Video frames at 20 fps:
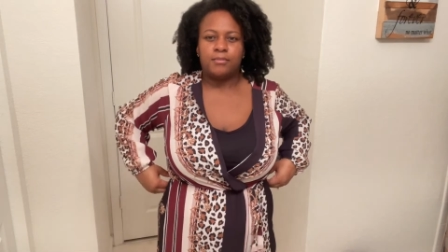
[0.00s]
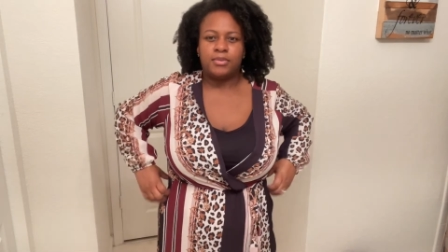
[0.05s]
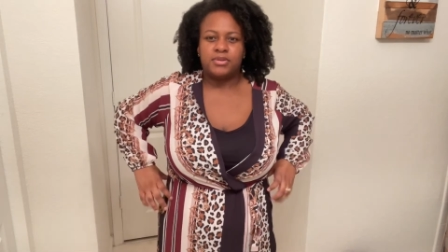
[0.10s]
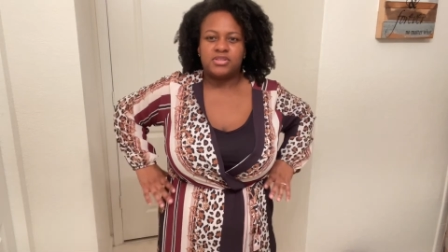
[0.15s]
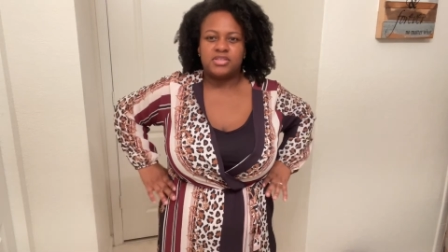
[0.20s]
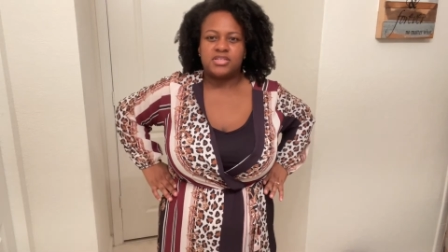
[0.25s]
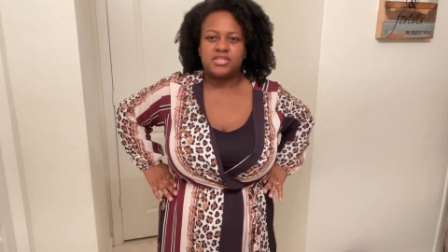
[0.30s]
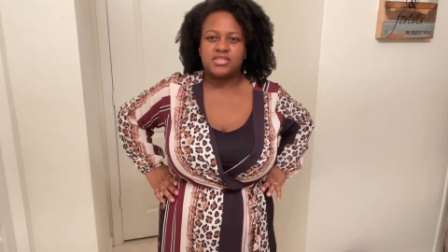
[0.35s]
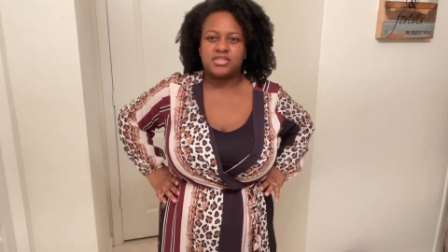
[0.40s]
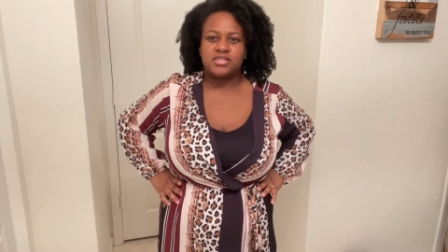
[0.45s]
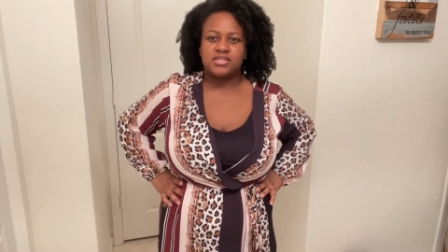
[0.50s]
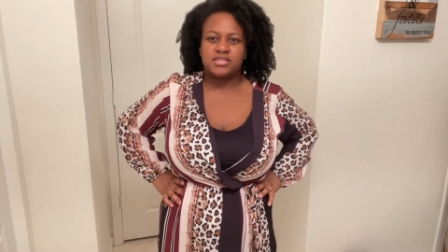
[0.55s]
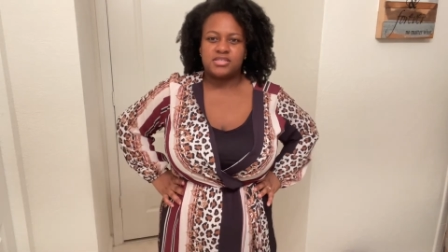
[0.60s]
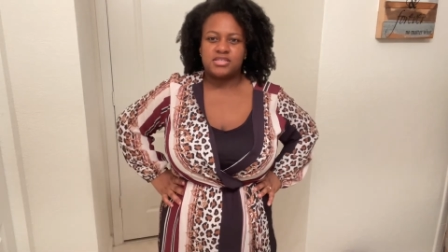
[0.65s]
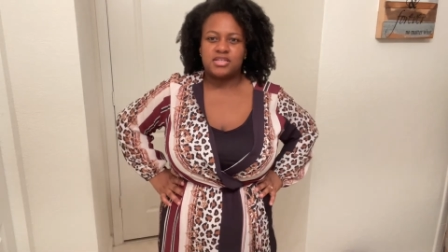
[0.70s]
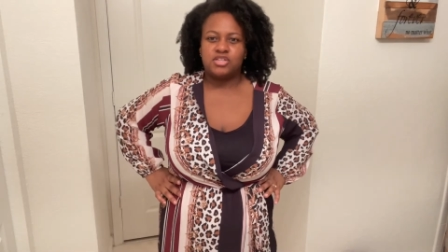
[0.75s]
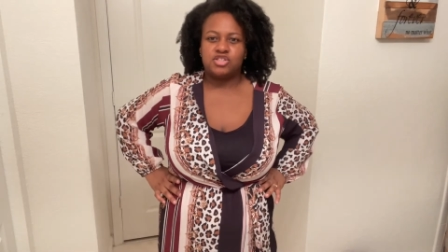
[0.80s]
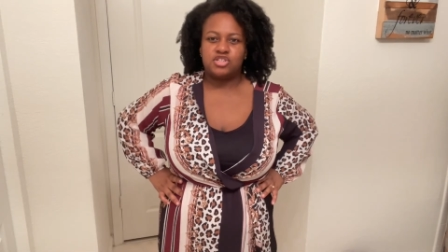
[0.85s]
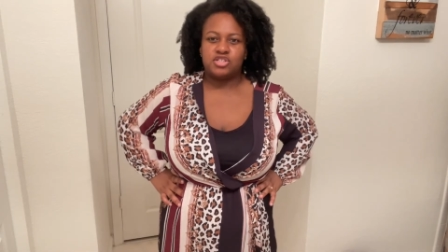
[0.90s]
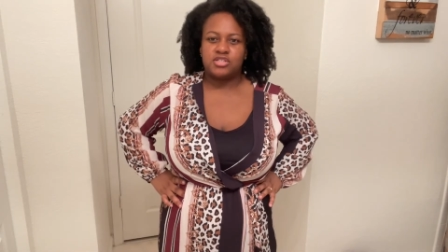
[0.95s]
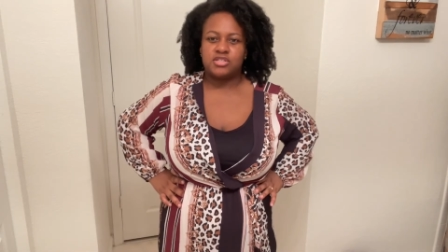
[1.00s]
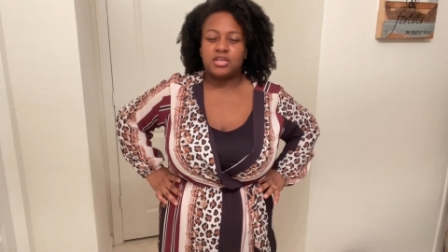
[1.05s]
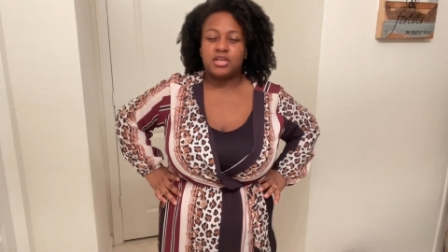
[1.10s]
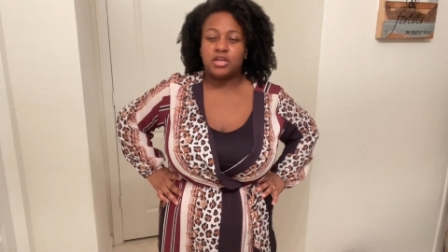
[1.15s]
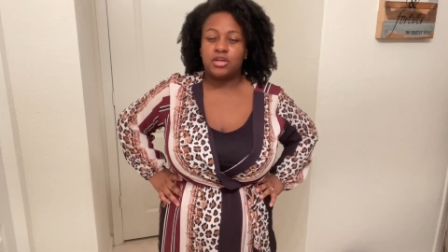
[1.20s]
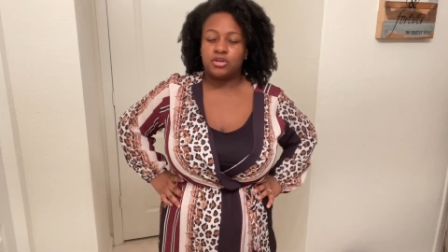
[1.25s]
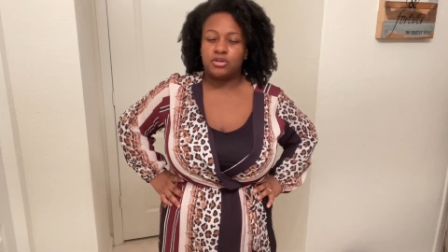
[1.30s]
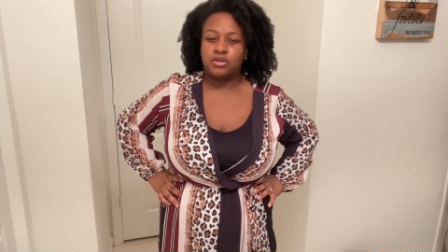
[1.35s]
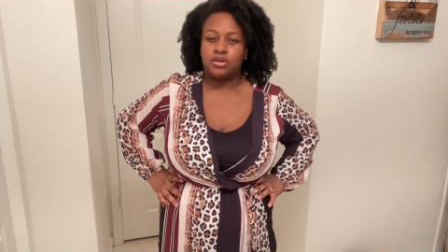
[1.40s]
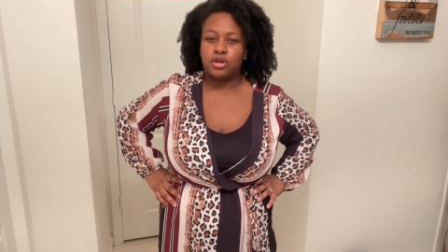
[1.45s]
but this cinches
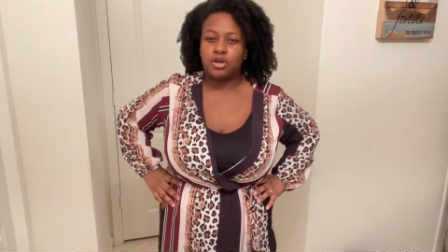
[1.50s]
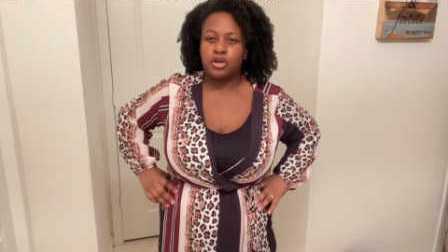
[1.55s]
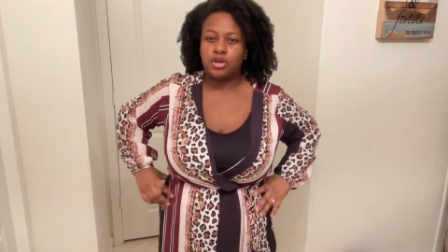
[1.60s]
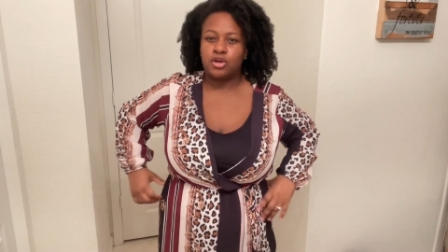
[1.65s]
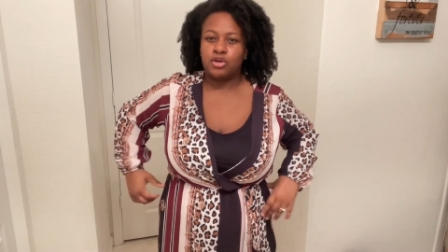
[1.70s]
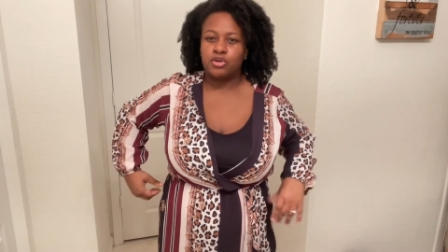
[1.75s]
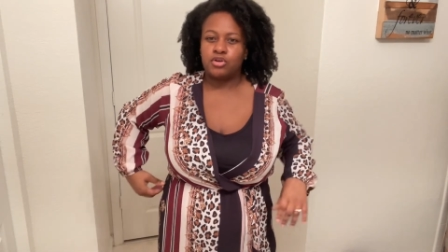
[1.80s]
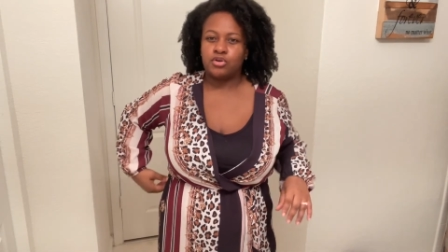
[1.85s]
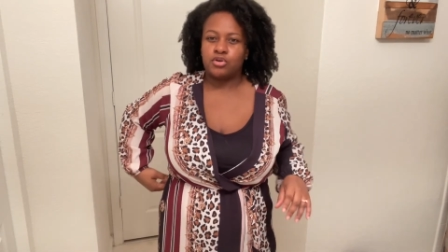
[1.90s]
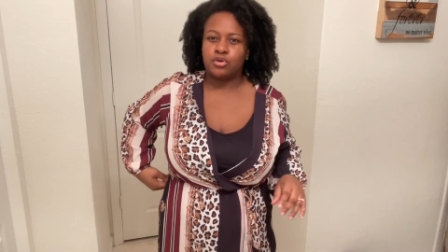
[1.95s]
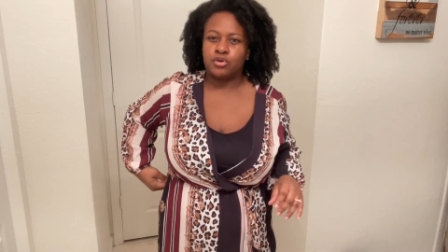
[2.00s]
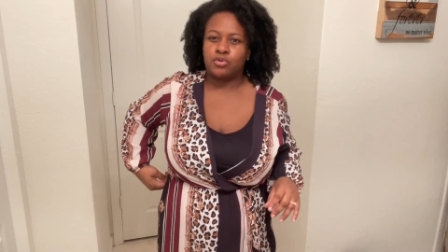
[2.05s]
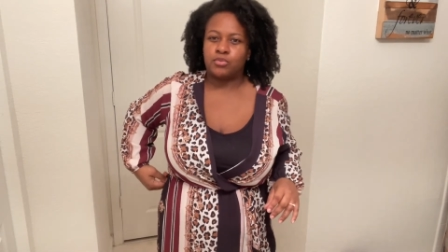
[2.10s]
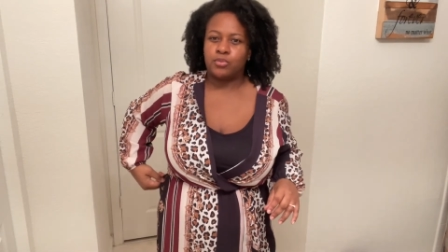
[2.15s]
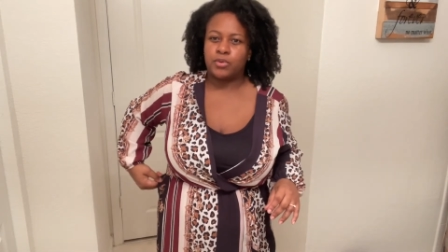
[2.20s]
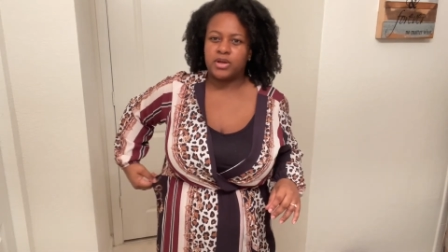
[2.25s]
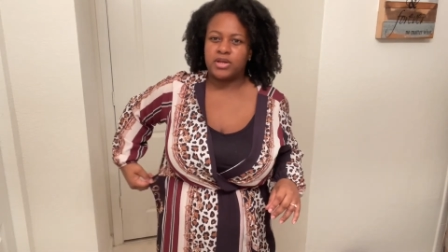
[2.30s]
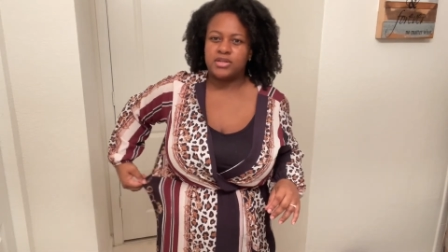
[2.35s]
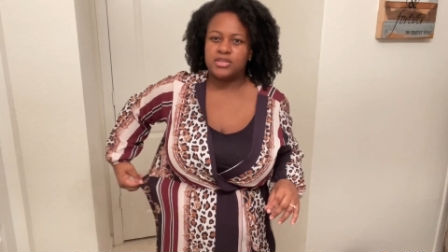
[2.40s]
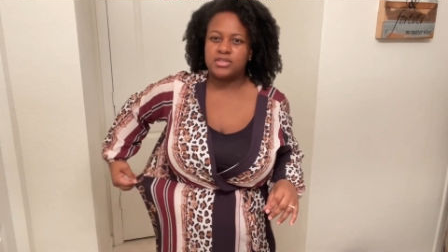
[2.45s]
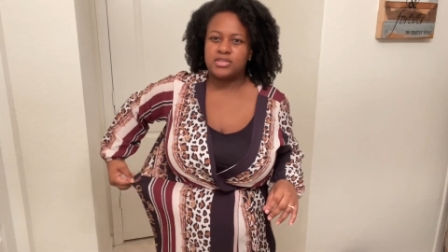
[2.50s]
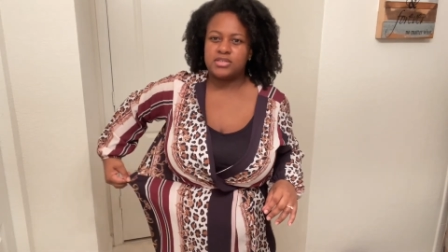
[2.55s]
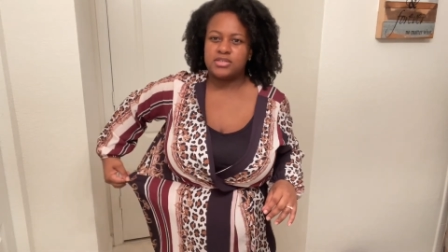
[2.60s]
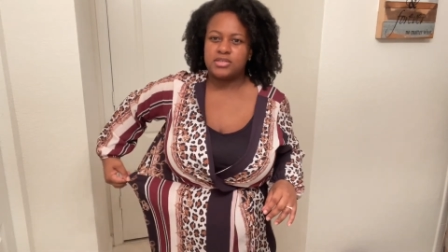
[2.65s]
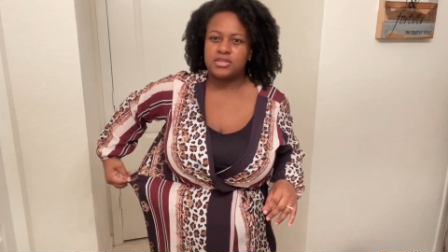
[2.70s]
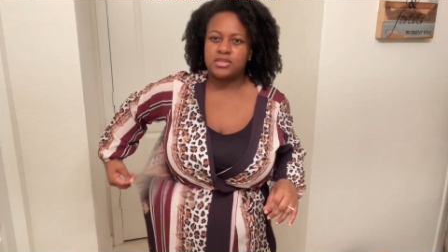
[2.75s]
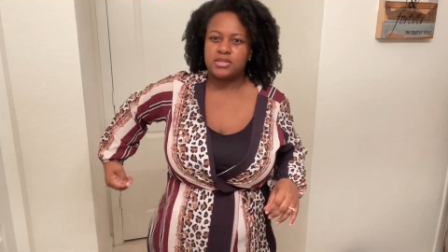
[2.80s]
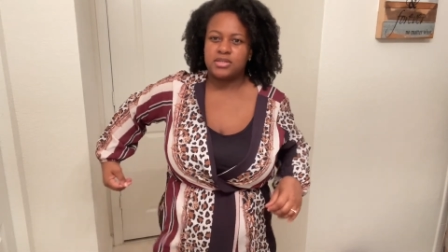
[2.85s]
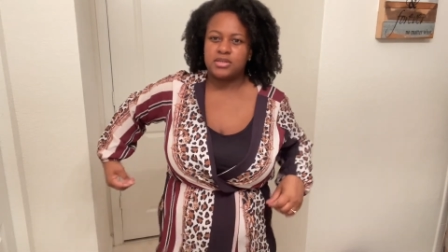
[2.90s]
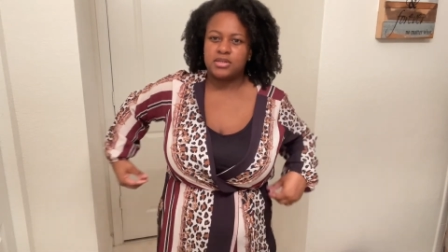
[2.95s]
in your waist
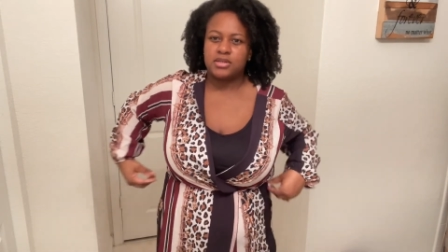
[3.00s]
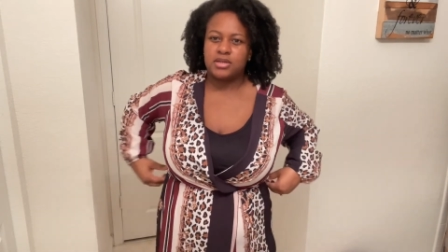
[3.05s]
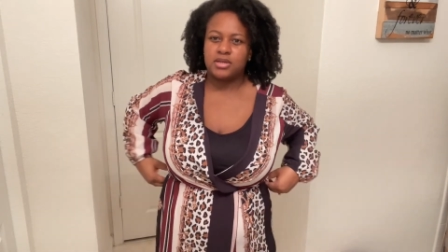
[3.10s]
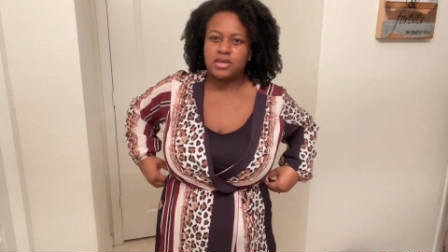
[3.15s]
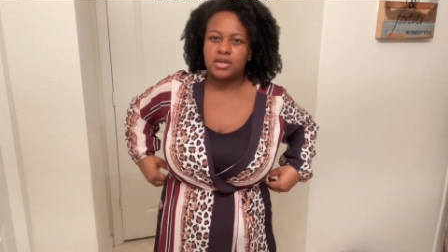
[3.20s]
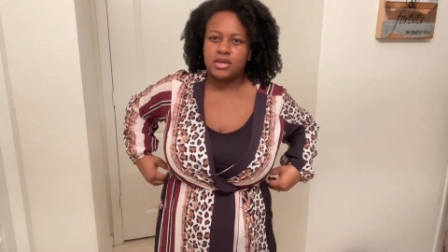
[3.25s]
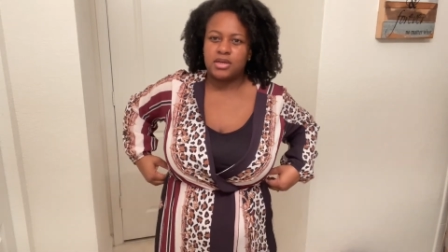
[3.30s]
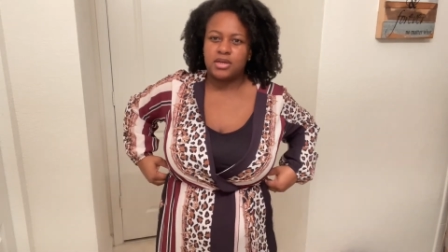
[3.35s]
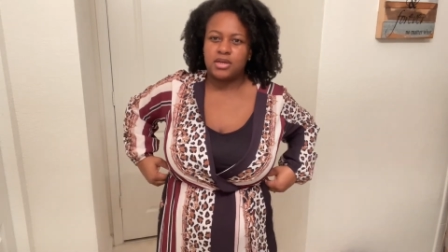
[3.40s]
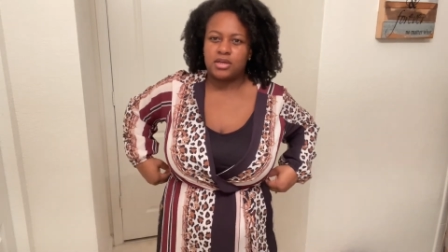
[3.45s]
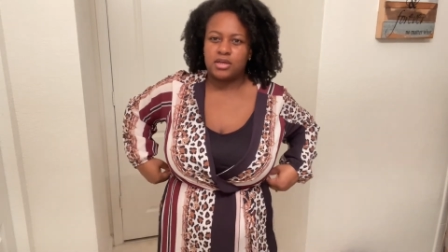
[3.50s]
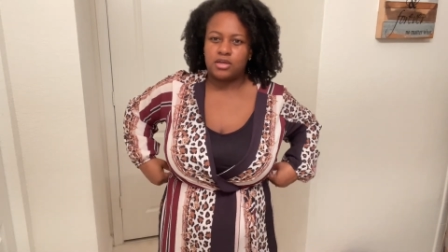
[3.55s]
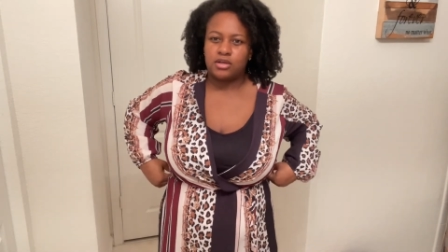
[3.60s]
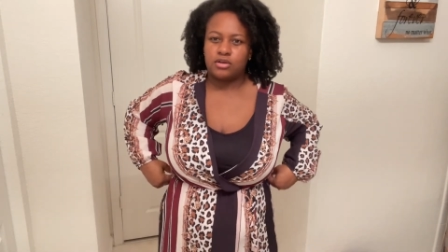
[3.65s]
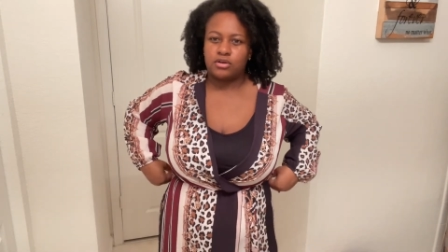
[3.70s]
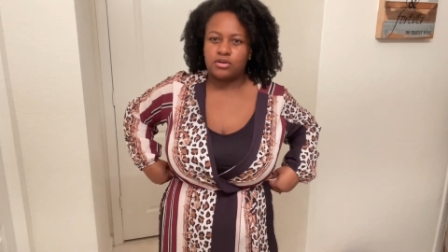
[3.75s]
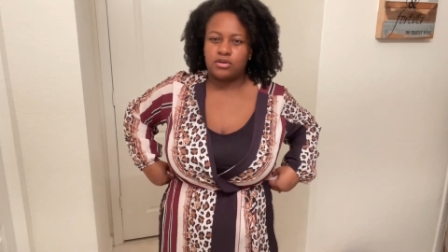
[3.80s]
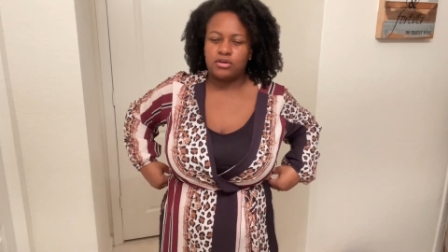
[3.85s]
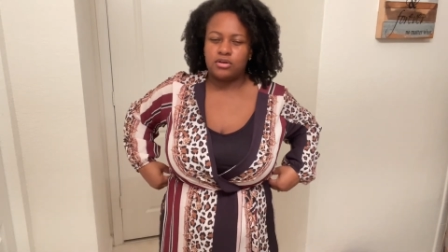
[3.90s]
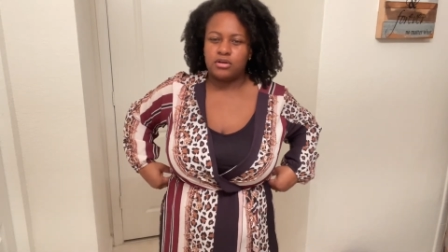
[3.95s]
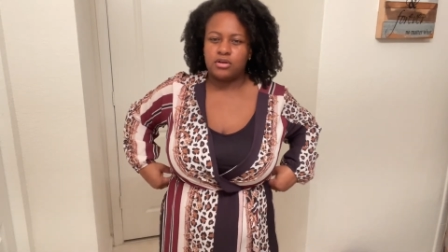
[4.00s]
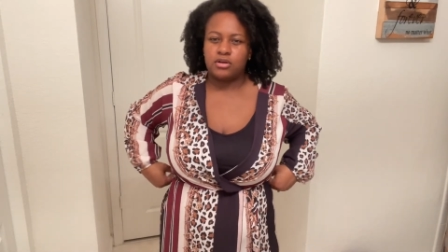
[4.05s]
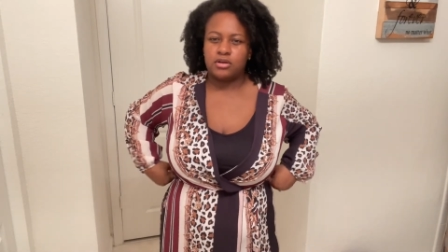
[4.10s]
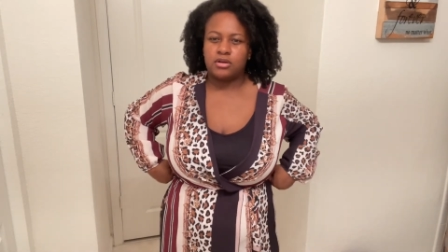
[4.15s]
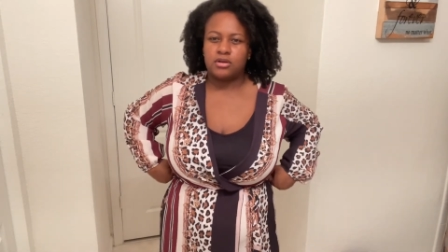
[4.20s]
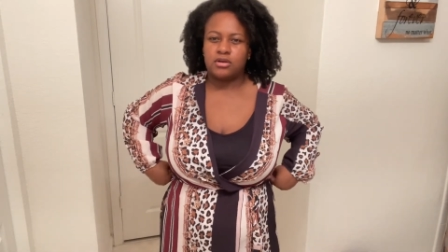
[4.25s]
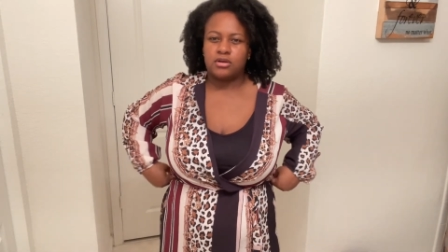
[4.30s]
here.